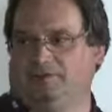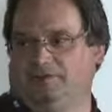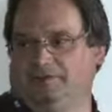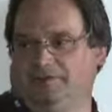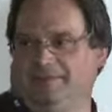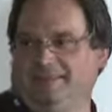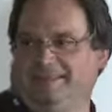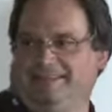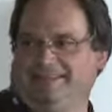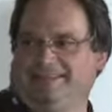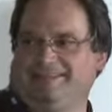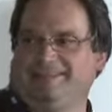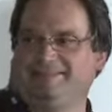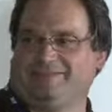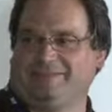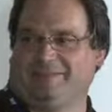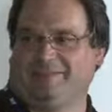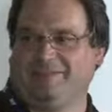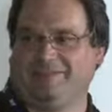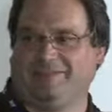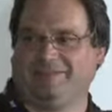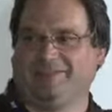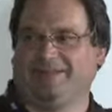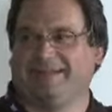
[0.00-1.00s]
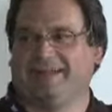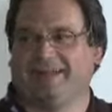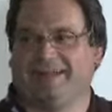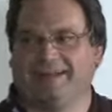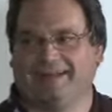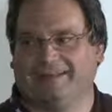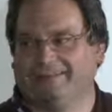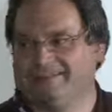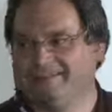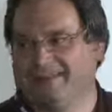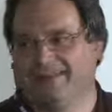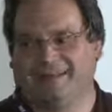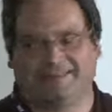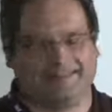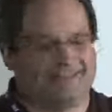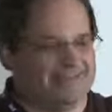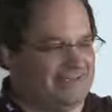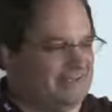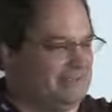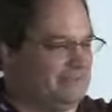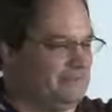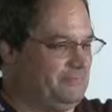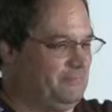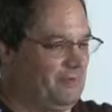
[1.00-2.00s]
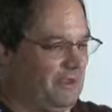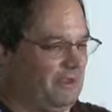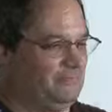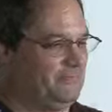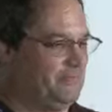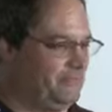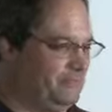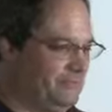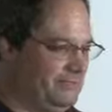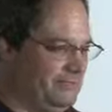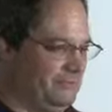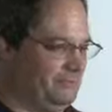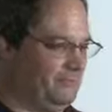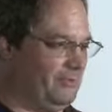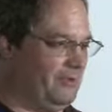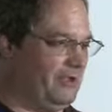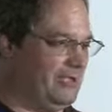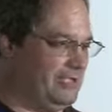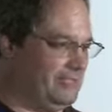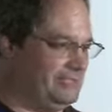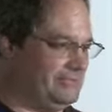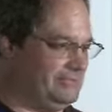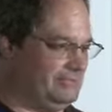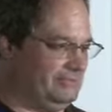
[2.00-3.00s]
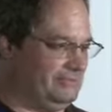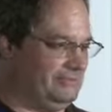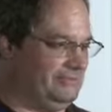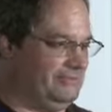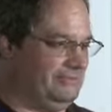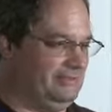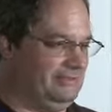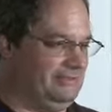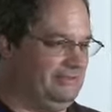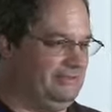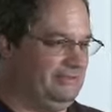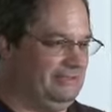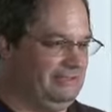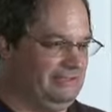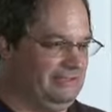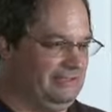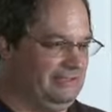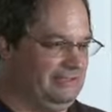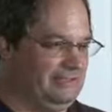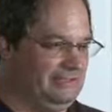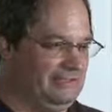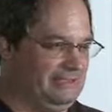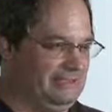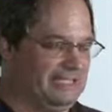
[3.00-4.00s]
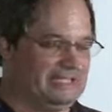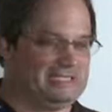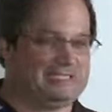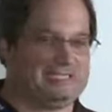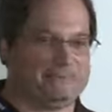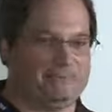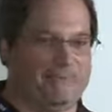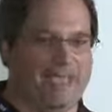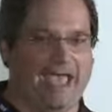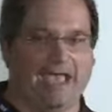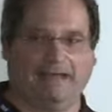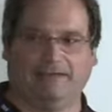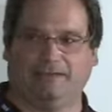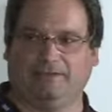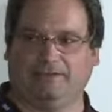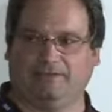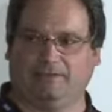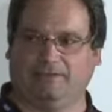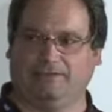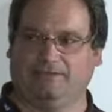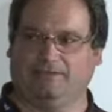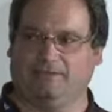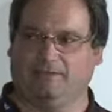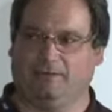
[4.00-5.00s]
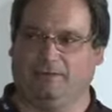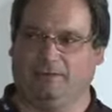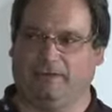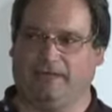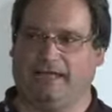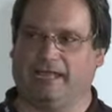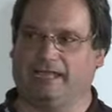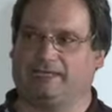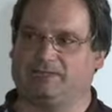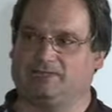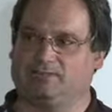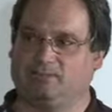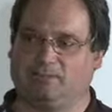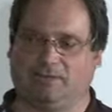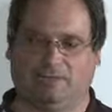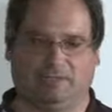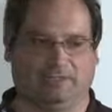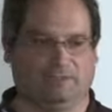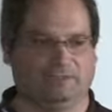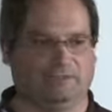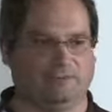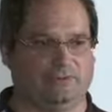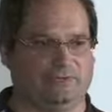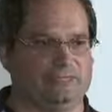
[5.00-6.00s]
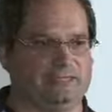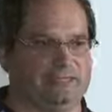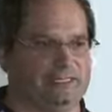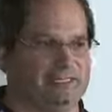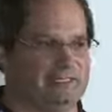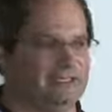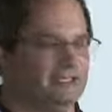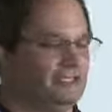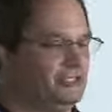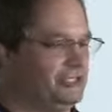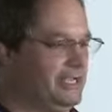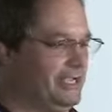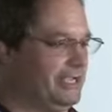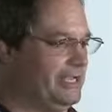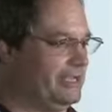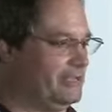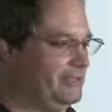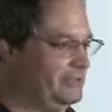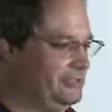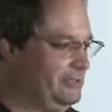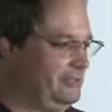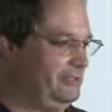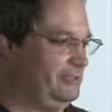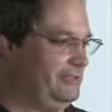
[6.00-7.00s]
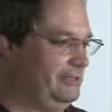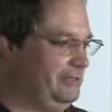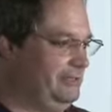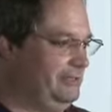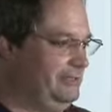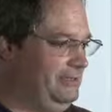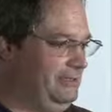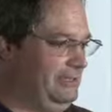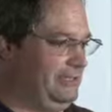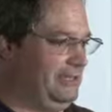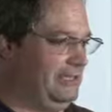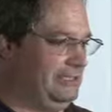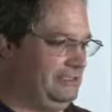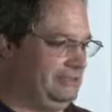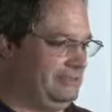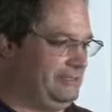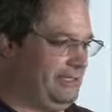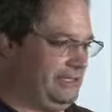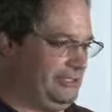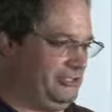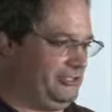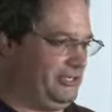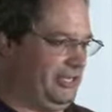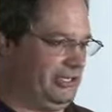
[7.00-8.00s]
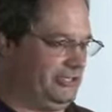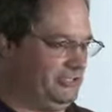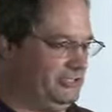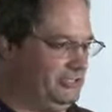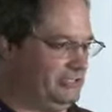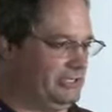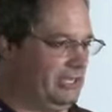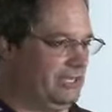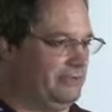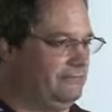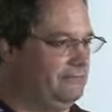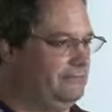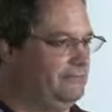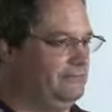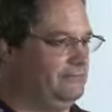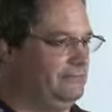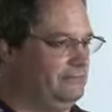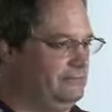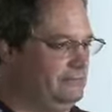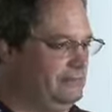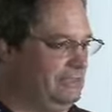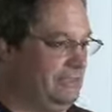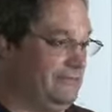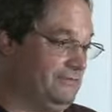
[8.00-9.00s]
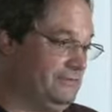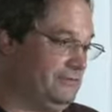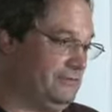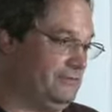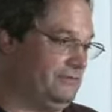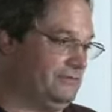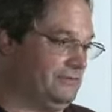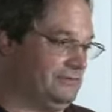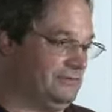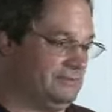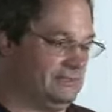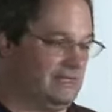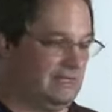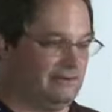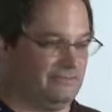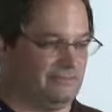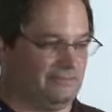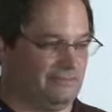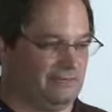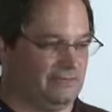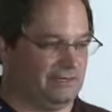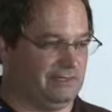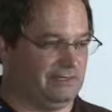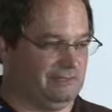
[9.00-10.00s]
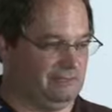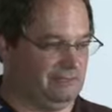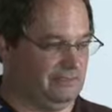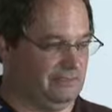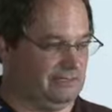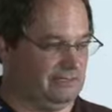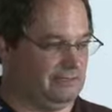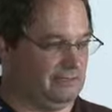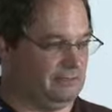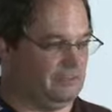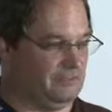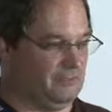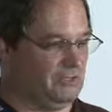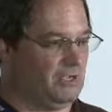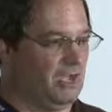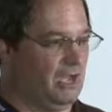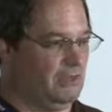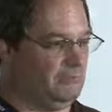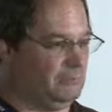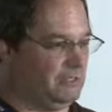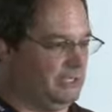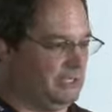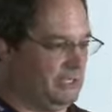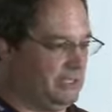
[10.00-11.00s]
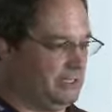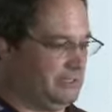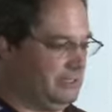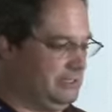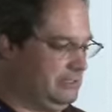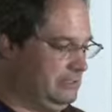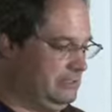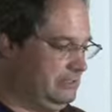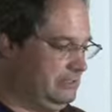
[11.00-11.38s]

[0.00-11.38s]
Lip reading: Solr, I think it's probably wise to expect that the 4X one is going to need to change as they change stuff, even though it's not very complicated.